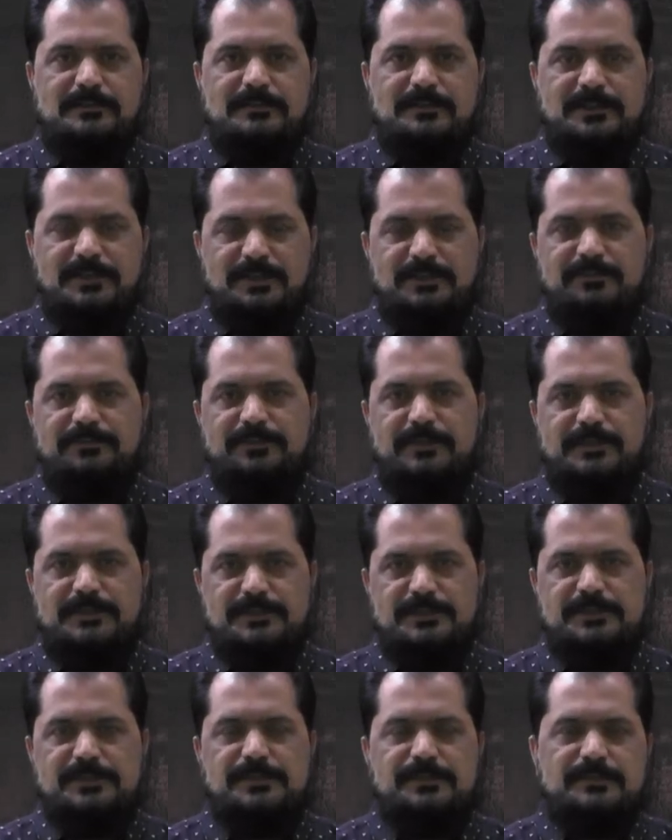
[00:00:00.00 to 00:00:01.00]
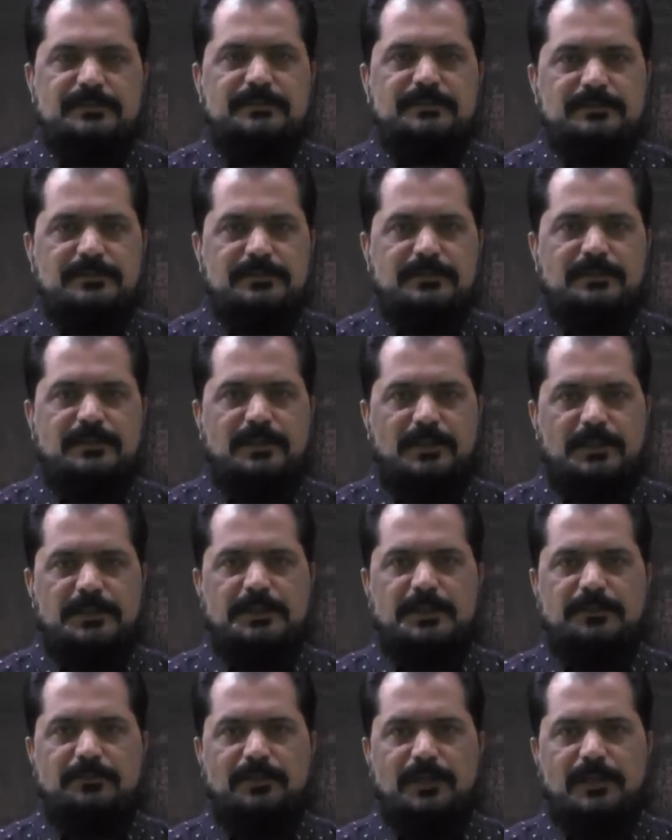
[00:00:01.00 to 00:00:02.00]
Dear friends,
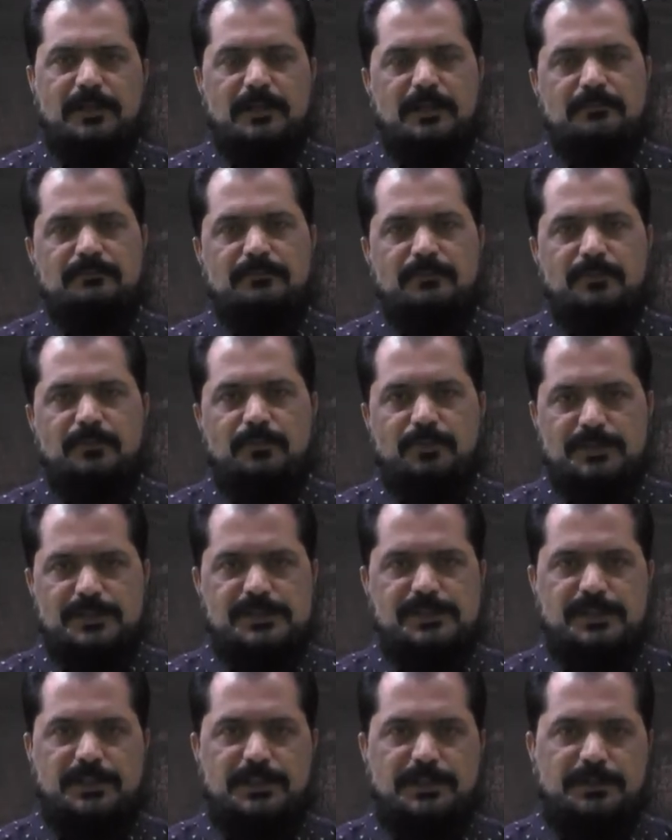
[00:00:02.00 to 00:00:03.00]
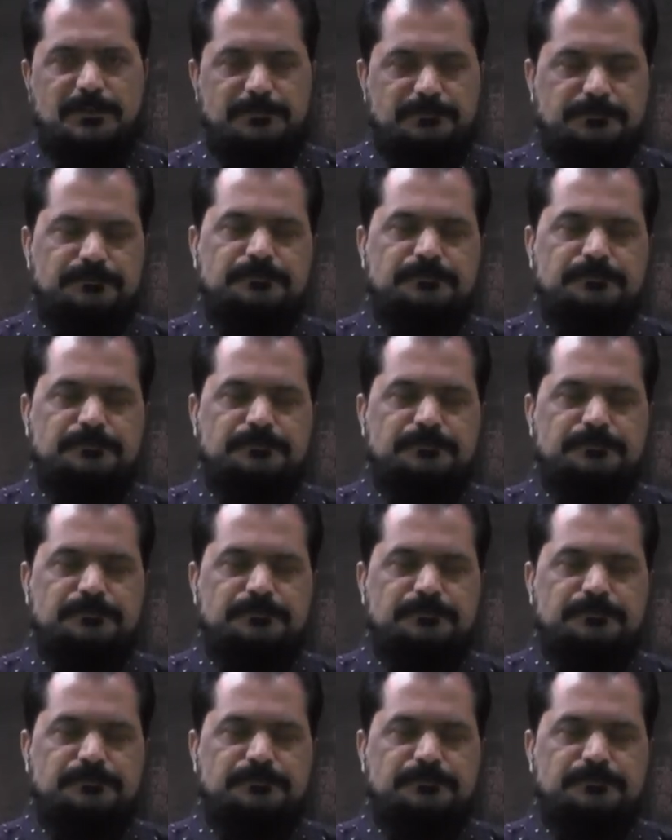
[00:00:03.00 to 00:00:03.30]
hearty welcome once again.